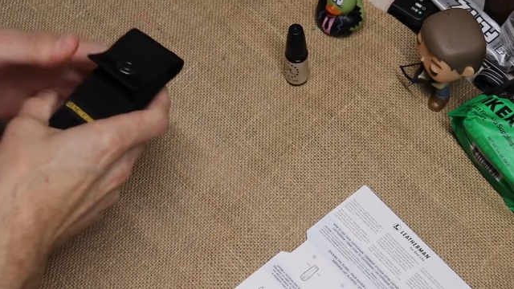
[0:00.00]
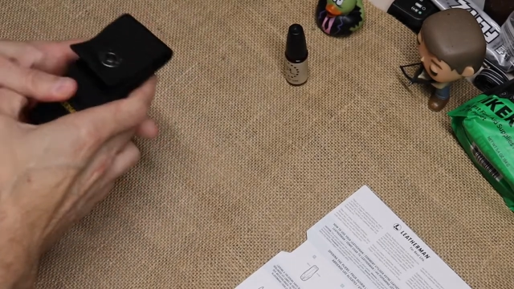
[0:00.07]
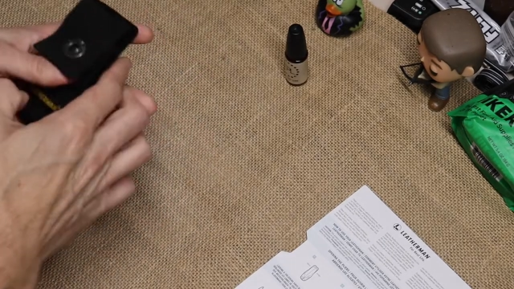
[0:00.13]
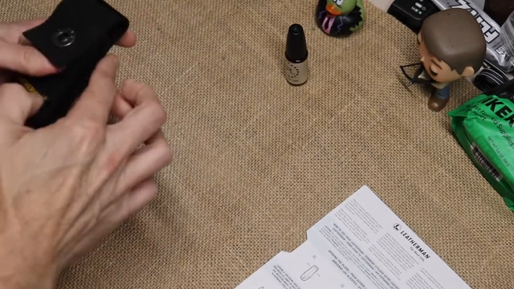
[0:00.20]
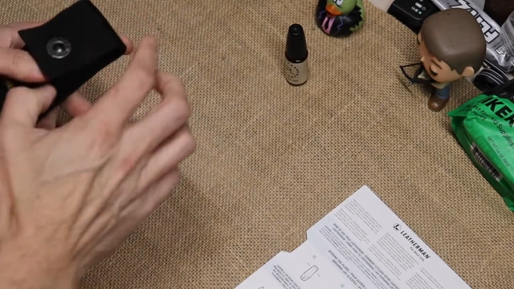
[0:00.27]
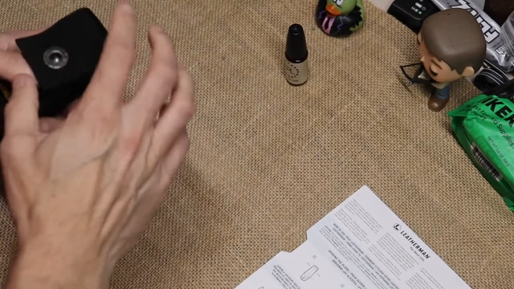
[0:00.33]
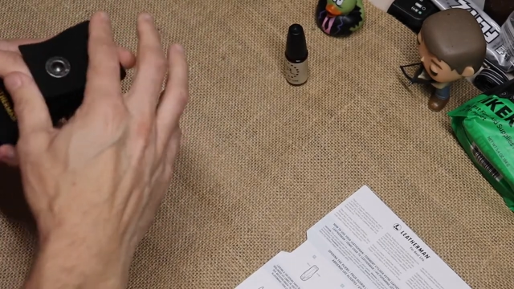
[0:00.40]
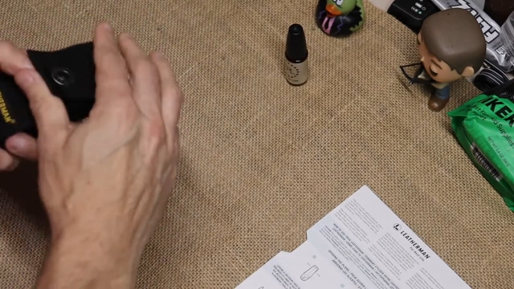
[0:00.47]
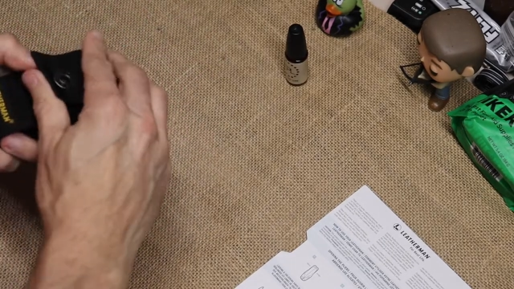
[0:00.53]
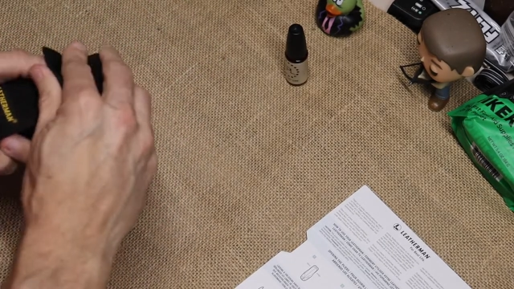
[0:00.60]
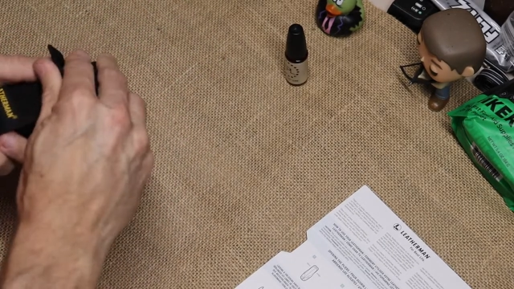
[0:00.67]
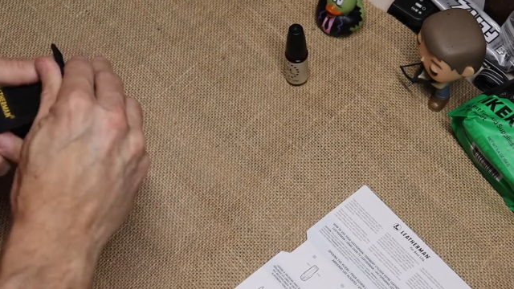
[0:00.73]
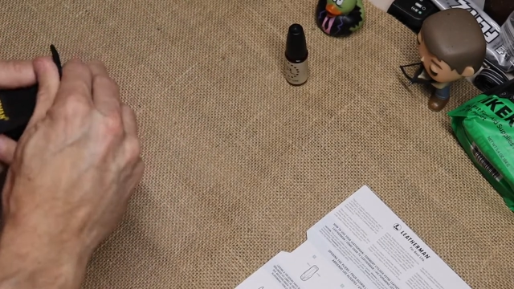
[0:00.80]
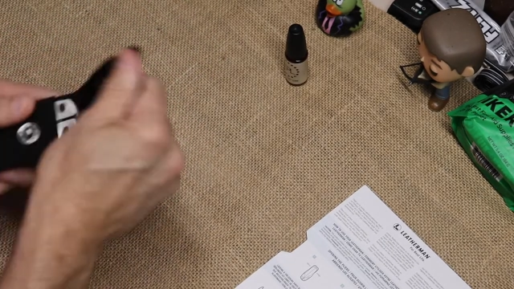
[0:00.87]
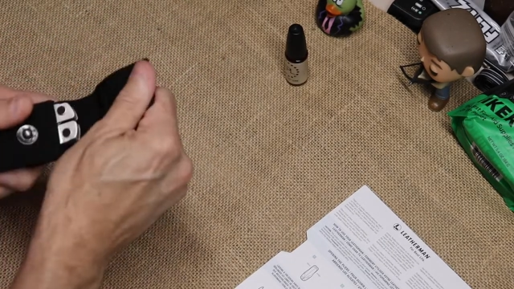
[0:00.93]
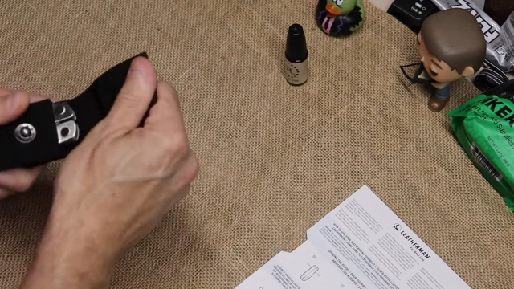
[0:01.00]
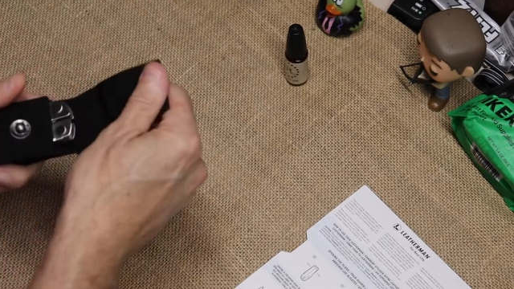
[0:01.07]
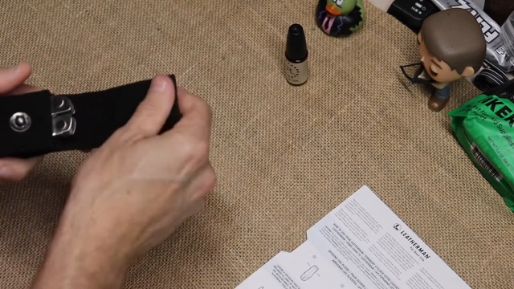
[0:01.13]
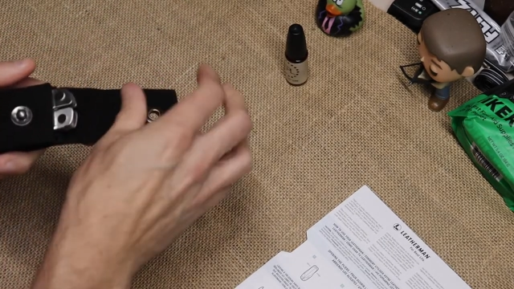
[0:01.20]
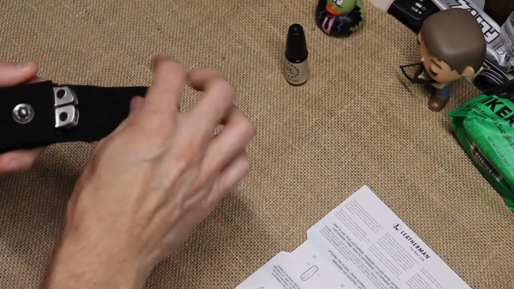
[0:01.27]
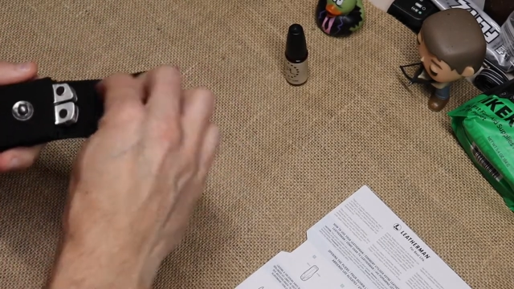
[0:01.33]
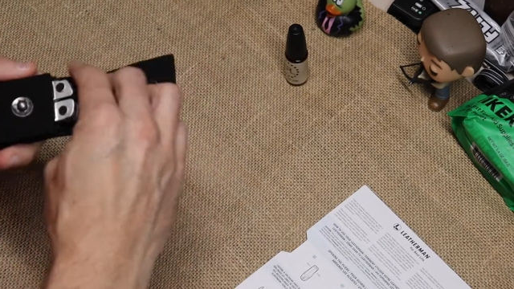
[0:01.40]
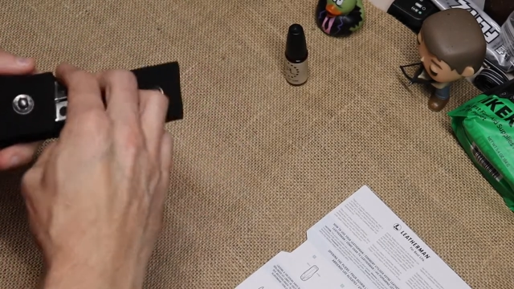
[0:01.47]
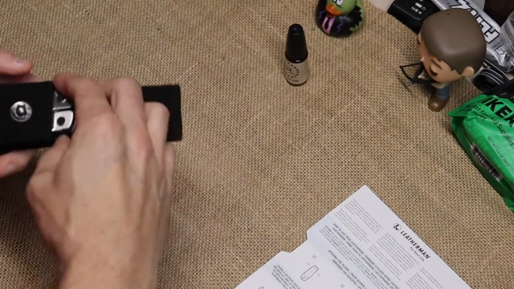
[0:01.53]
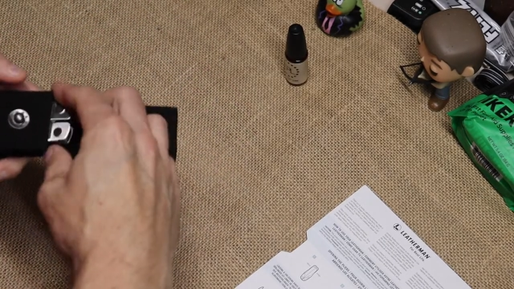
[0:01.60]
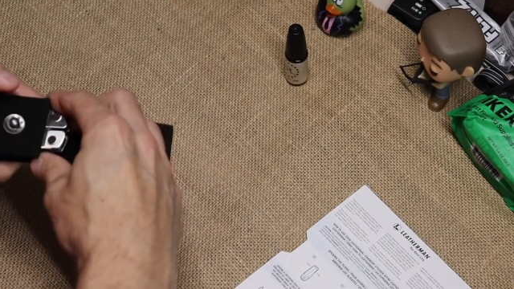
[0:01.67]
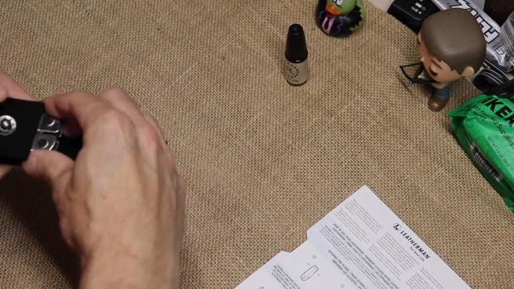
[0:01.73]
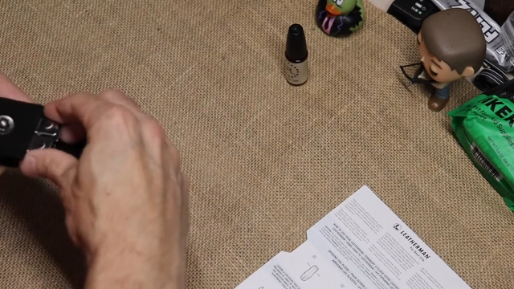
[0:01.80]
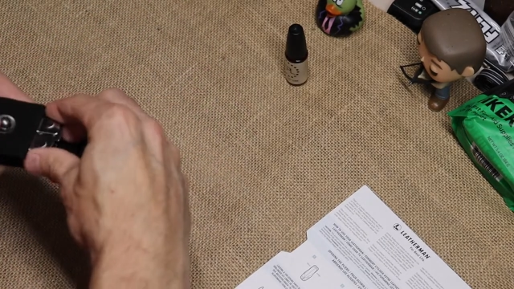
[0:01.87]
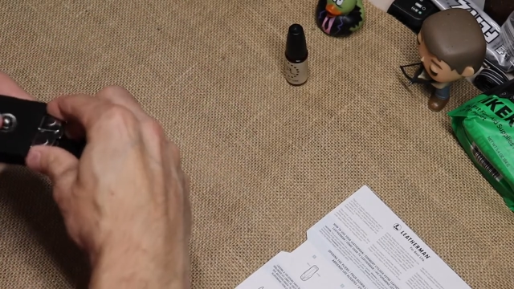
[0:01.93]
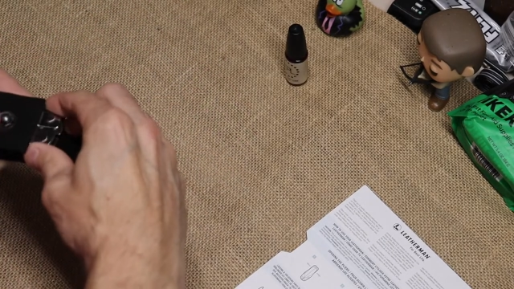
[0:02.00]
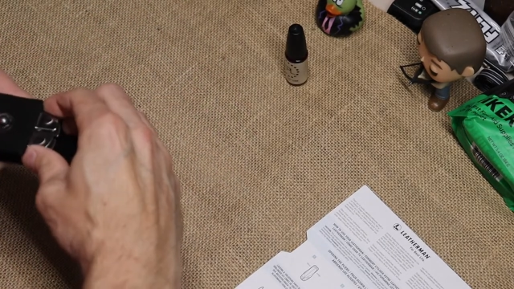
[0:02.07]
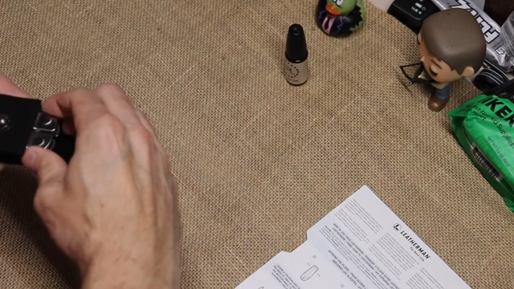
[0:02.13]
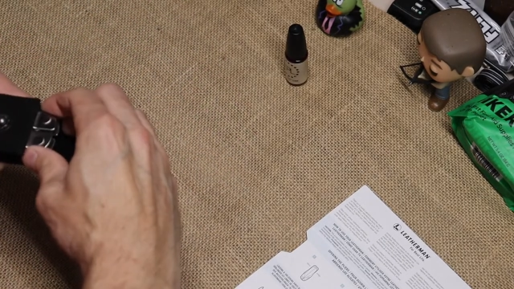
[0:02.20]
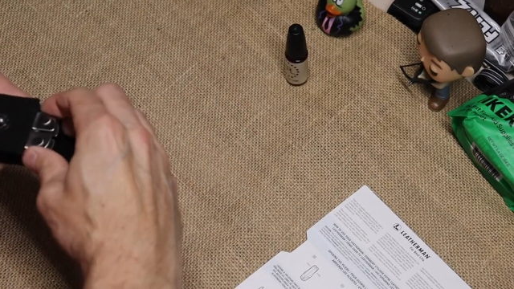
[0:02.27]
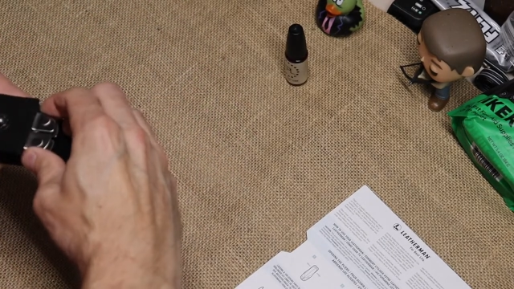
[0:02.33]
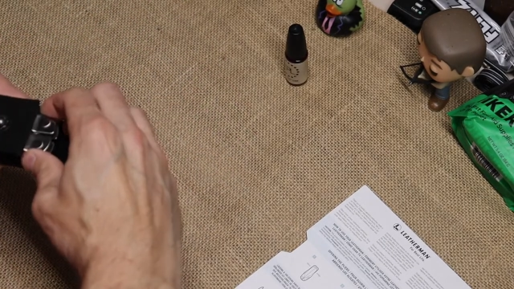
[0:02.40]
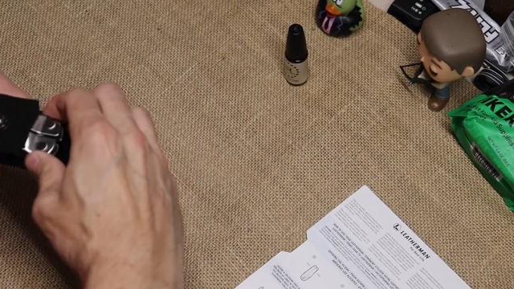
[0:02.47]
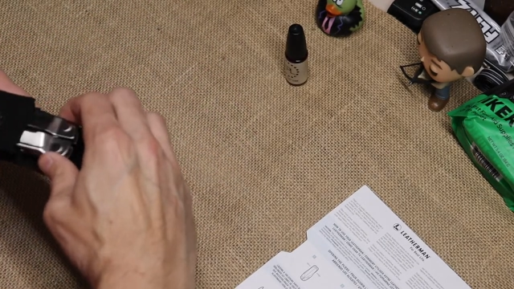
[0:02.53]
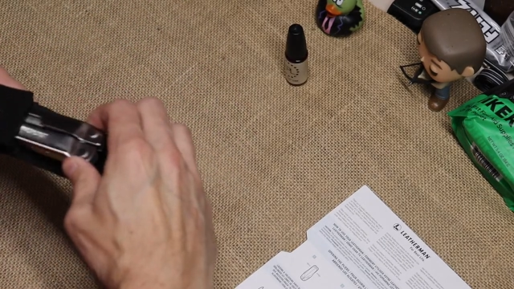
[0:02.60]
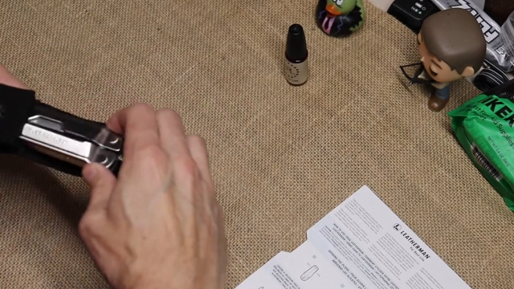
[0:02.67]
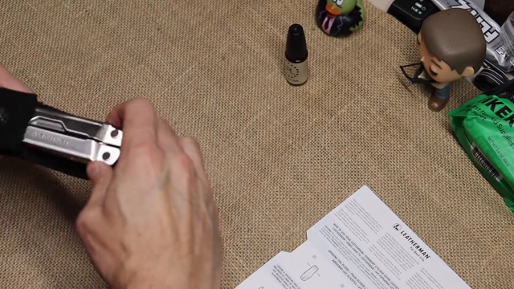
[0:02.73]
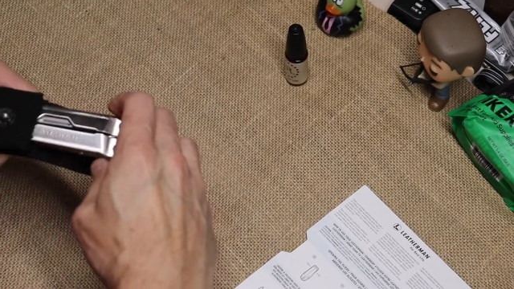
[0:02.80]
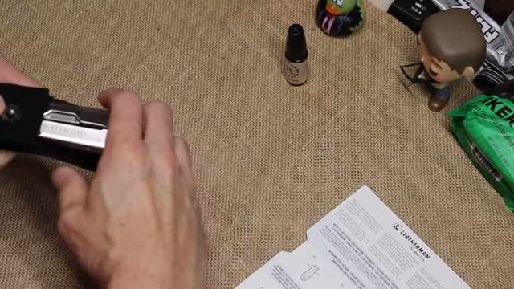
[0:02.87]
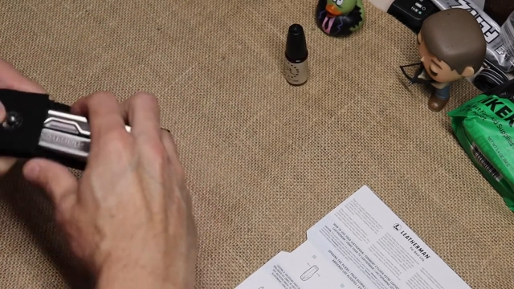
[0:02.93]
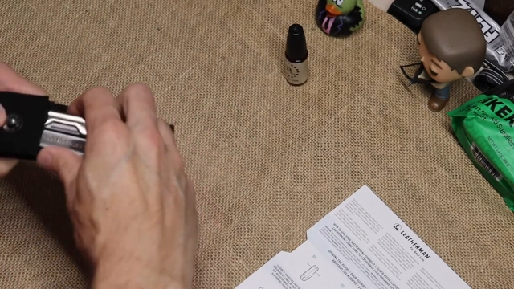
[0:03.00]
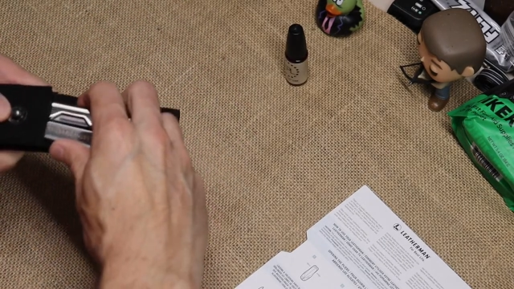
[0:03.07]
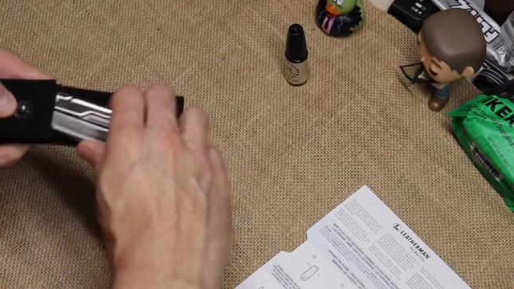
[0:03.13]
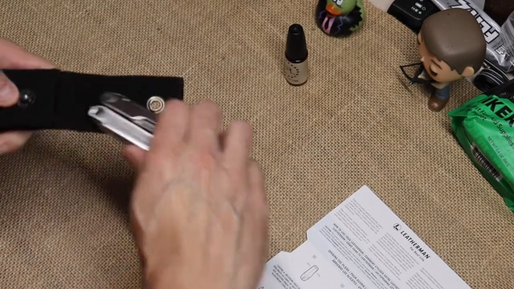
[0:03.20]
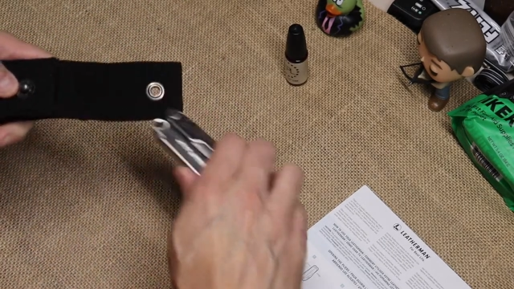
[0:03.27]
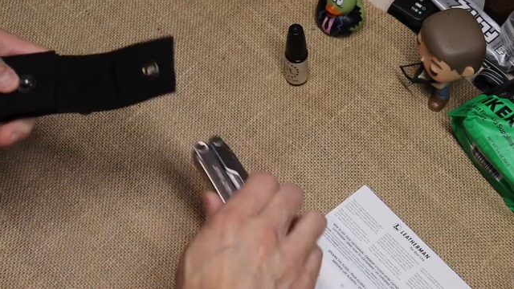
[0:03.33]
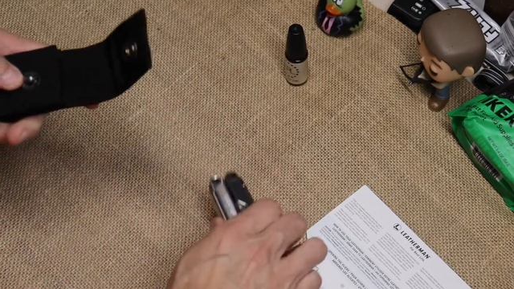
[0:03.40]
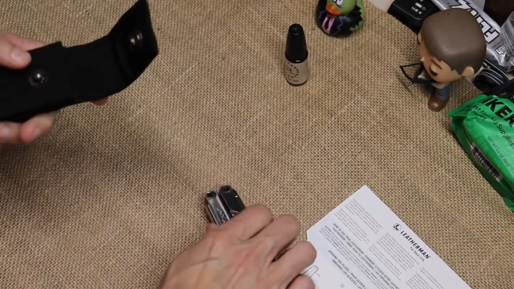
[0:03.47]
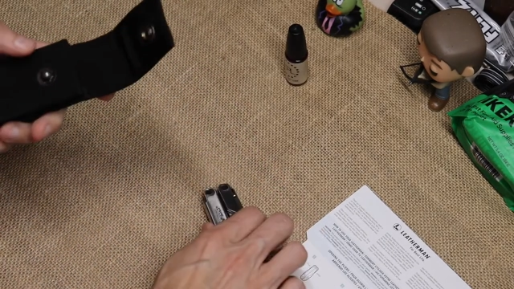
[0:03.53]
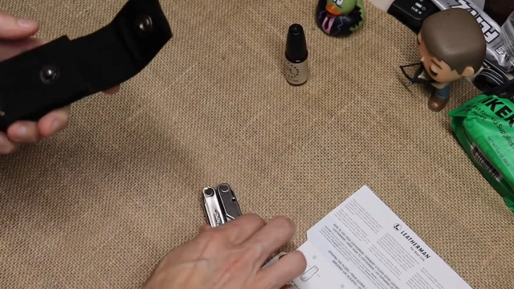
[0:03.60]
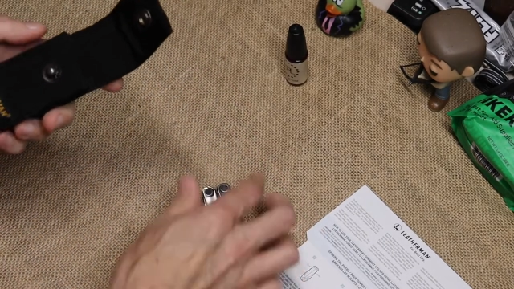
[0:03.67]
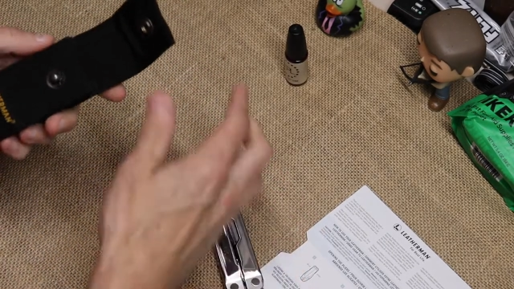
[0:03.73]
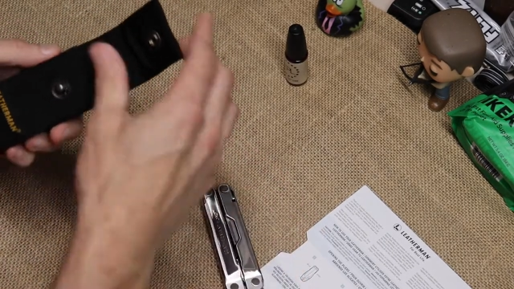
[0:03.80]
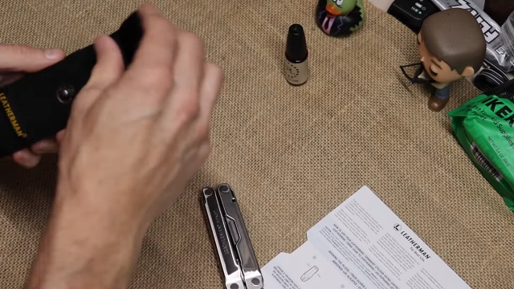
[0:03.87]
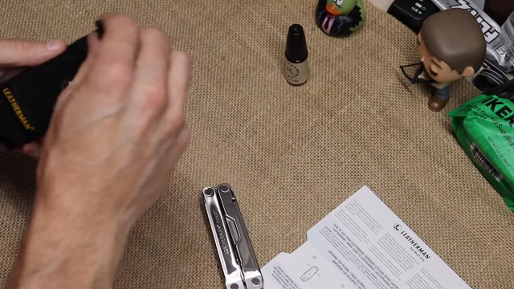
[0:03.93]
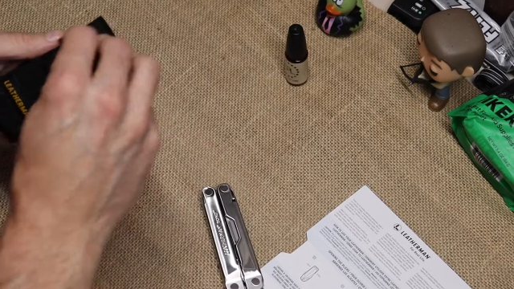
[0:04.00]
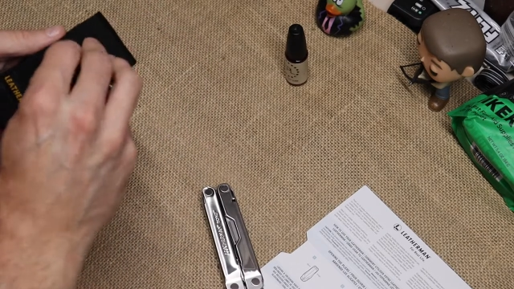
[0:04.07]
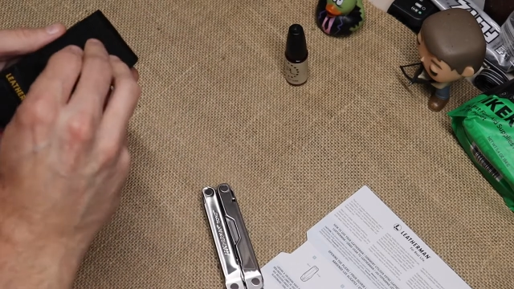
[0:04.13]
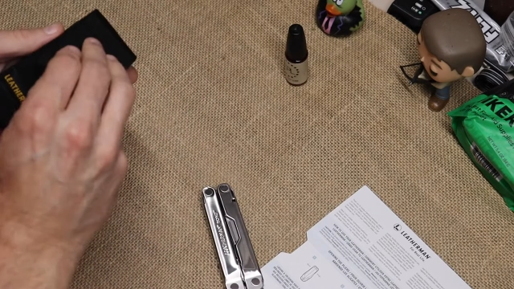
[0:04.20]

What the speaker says: [unreadable: no face in view]